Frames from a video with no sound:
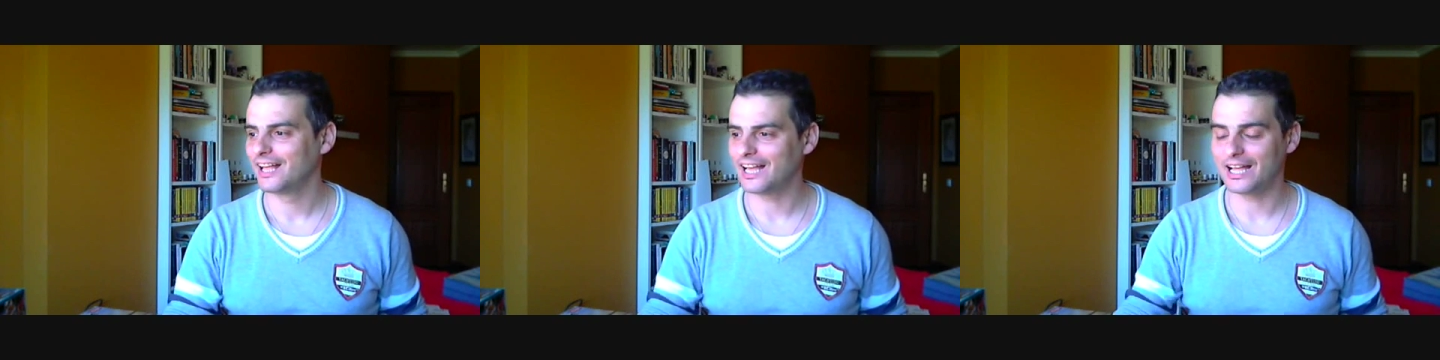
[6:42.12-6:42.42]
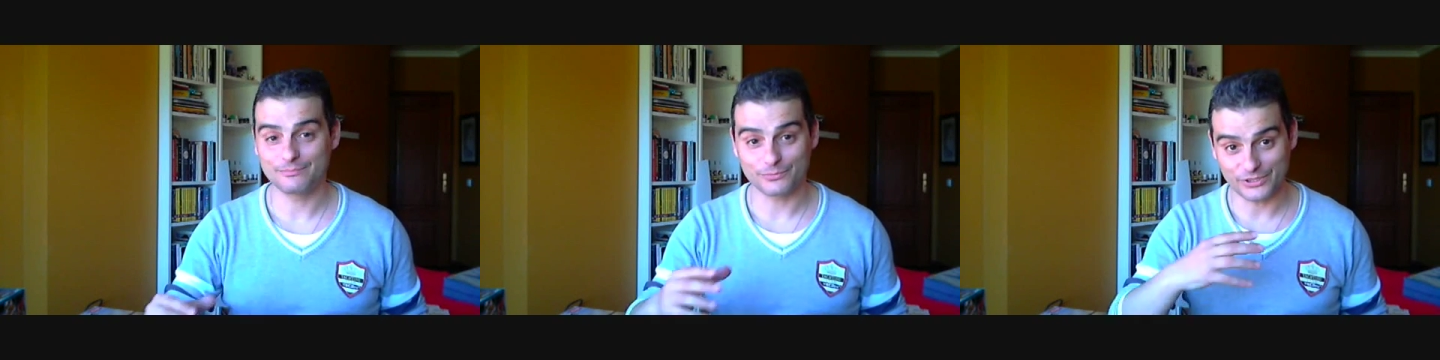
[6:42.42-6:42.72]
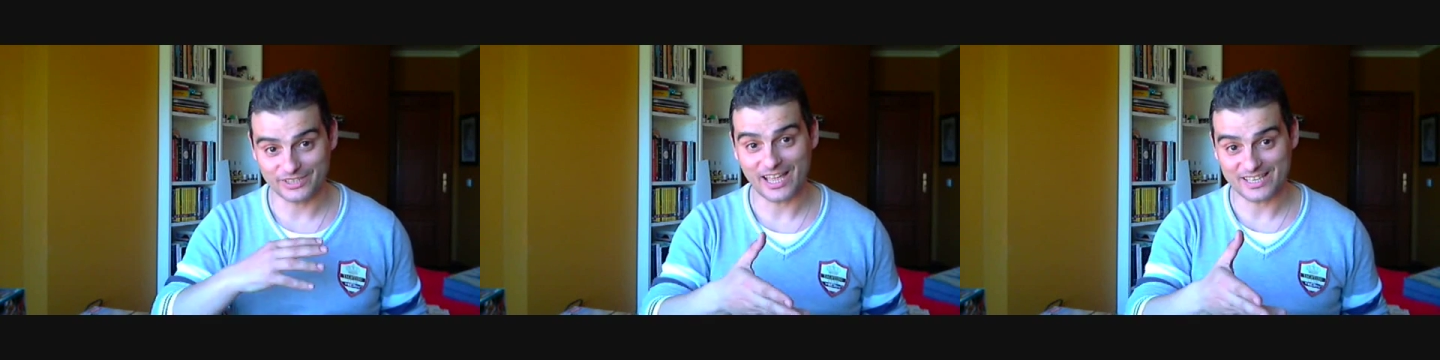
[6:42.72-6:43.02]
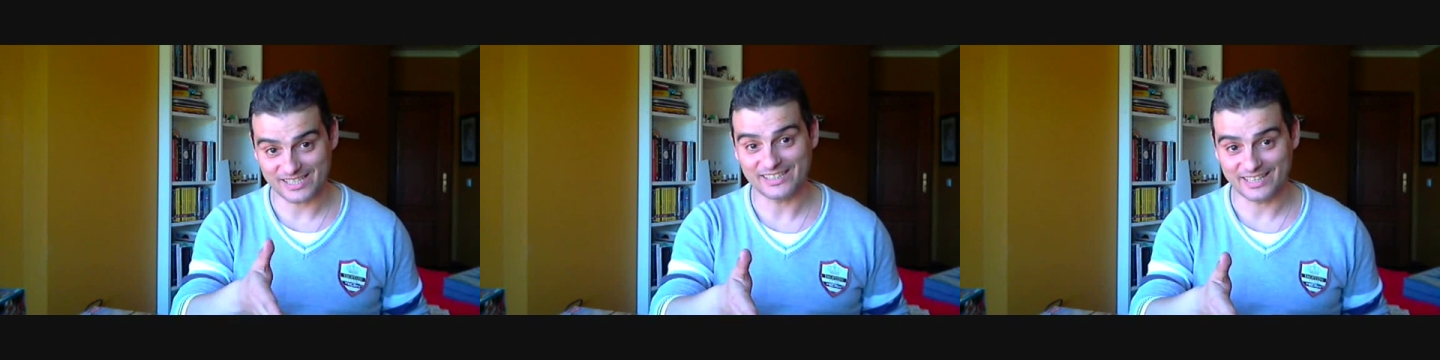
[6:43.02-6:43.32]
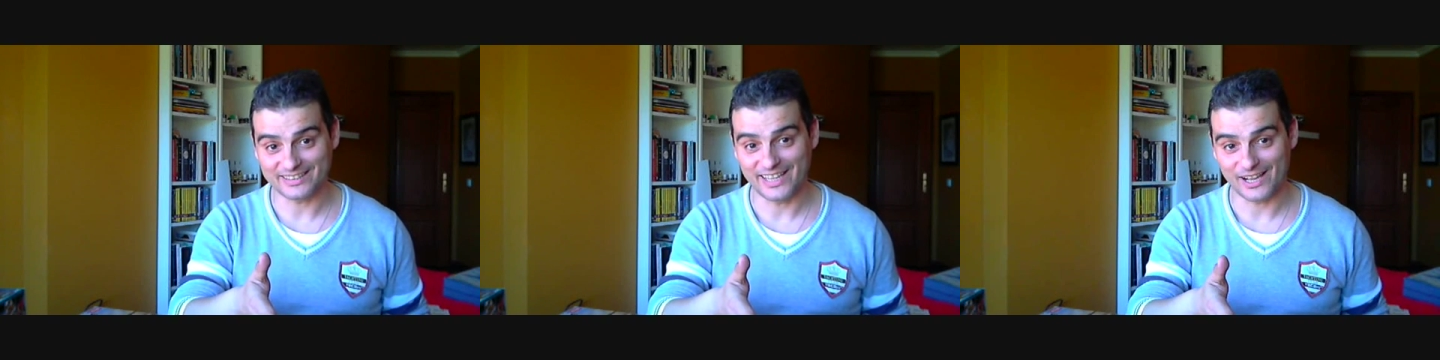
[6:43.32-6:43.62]
I'm realizing
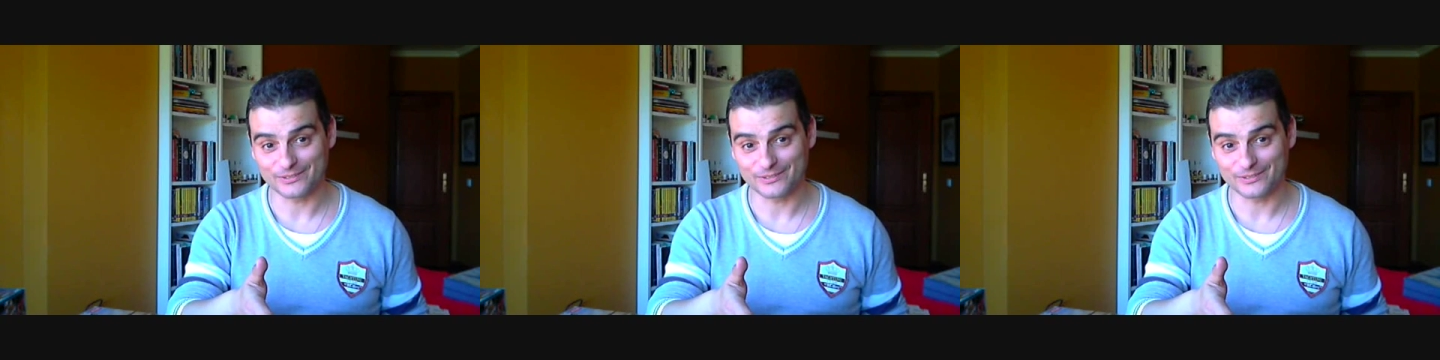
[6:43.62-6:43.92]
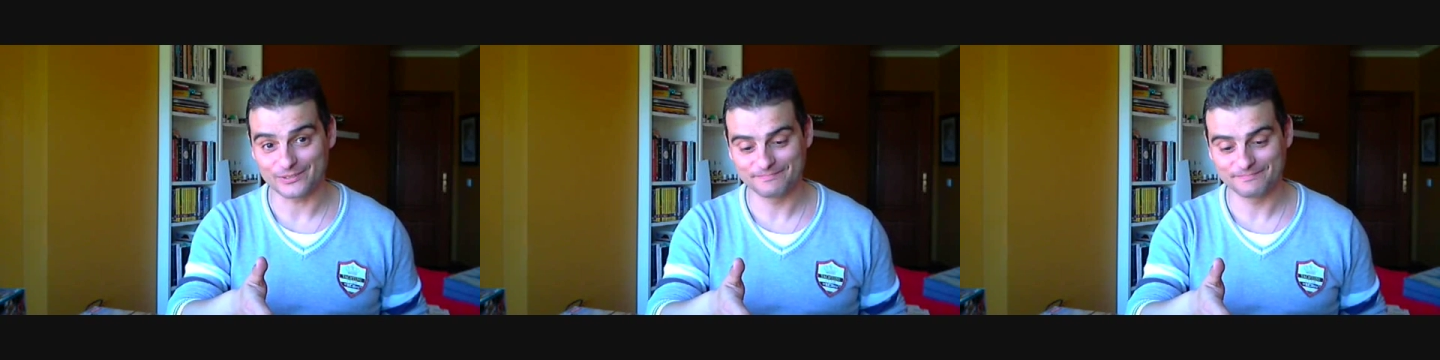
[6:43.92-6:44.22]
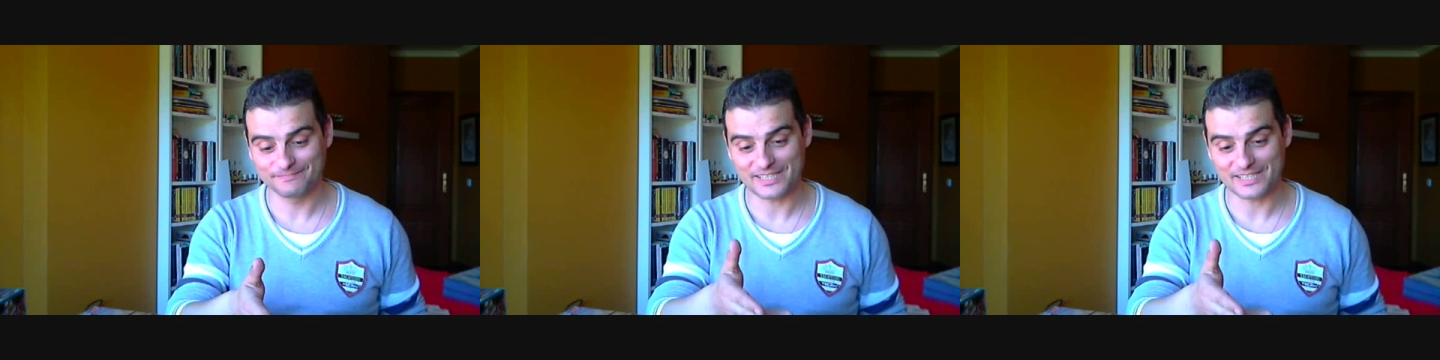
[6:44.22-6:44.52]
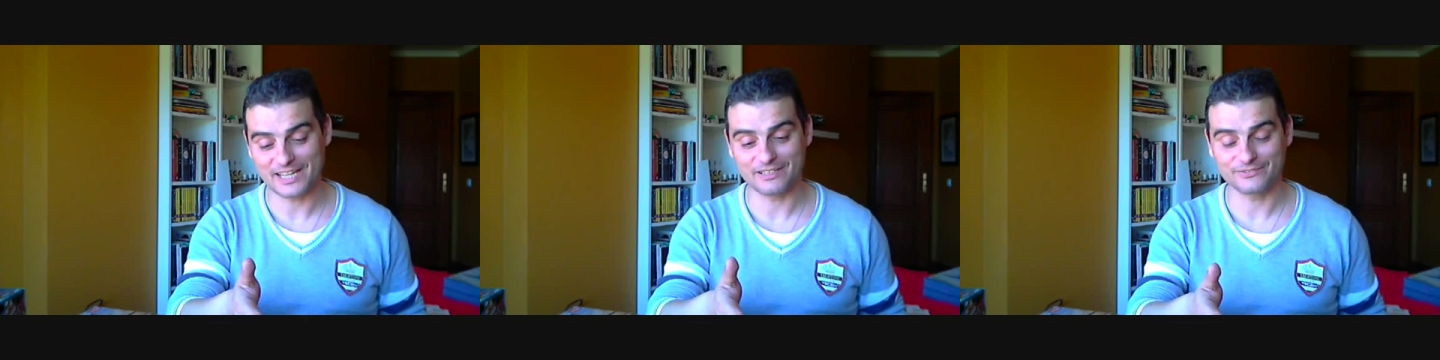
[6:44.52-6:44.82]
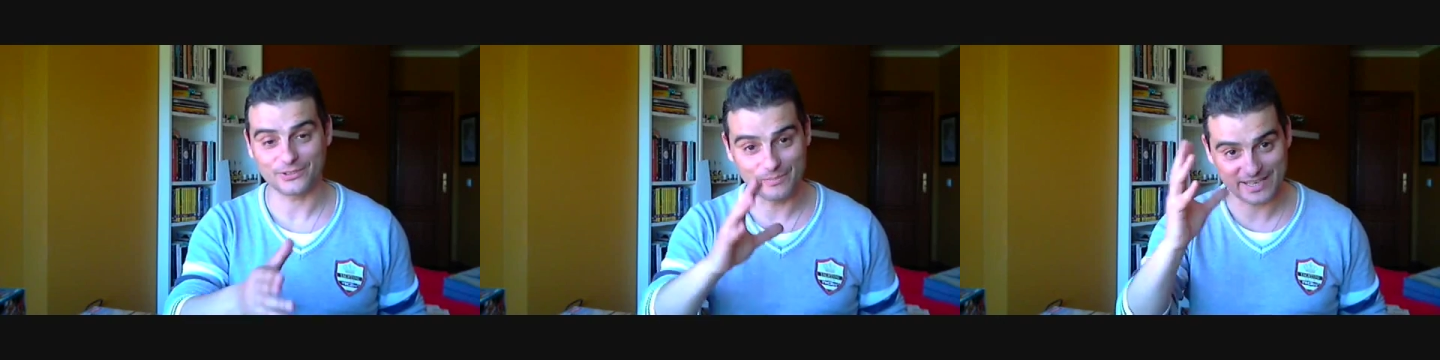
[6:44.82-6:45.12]
that now, from